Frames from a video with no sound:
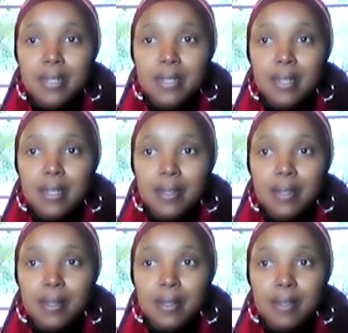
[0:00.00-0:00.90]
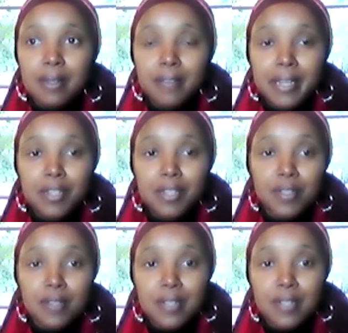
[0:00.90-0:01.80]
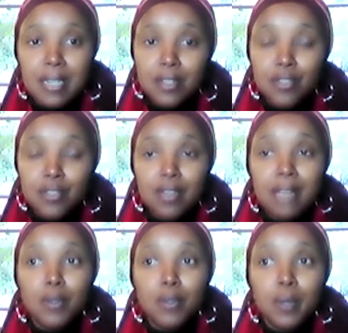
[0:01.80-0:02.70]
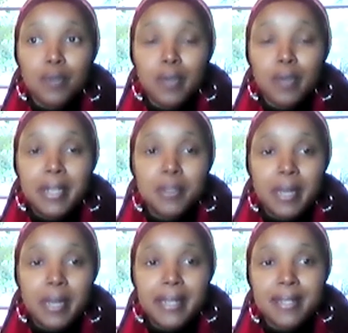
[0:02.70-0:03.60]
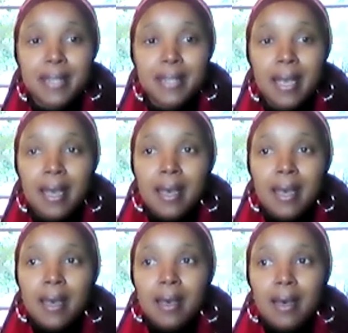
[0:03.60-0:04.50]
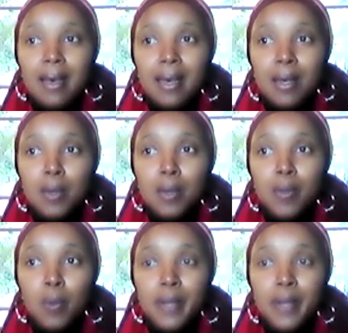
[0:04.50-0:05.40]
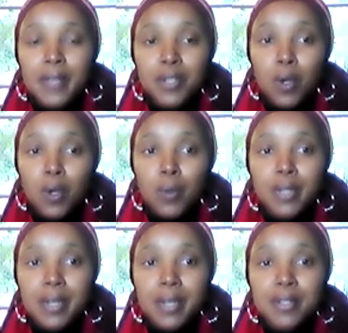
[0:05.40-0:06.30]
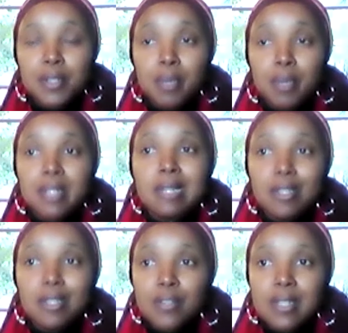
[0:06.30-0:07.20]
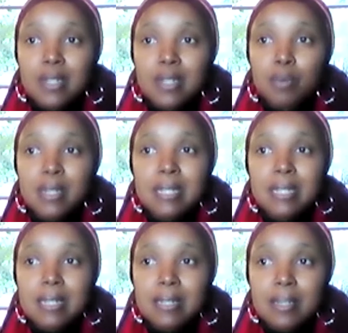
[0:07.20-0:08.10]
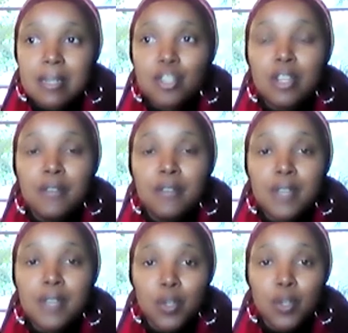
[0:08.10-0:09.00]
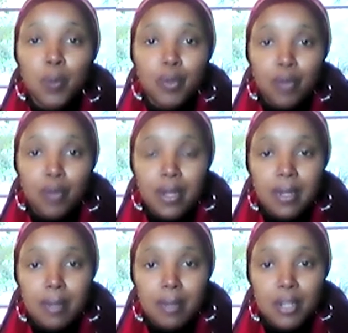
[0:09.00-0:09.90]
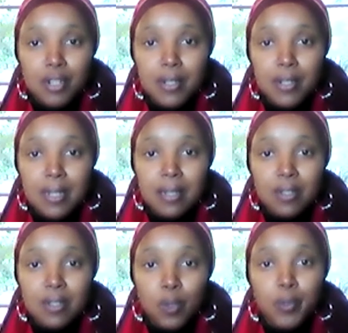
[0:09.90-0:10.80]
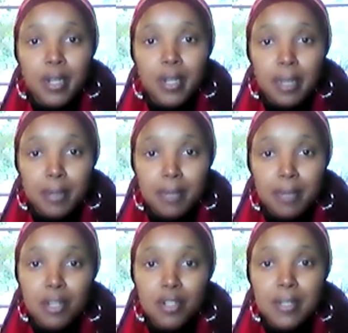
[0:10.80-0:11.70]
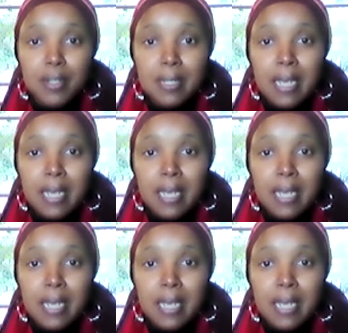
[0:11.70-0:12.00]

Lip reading: in the financial service industry, having worked for 8 banks. The work that O does is basically to assist businesses achieve their Scope 3 emissions, their Scope 3 carbon emissions,